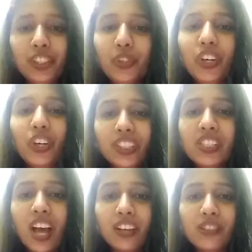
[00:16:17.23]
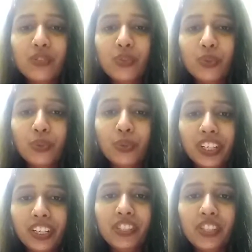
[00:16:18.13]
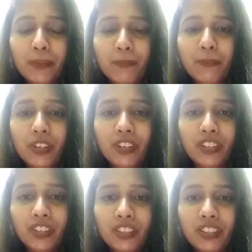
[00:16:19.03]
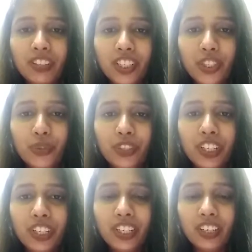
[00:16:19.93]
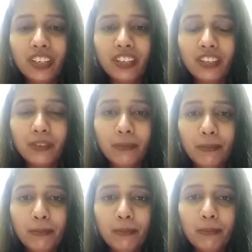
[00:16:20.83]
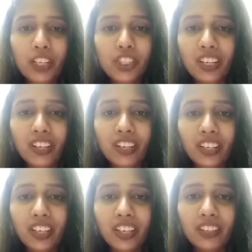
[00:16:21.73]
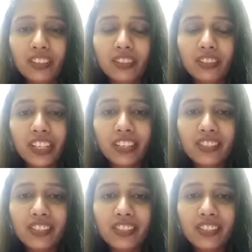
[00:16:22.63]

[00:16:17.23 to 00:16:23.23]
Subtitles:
you got the chance to do internship? Did you did in machine learning and data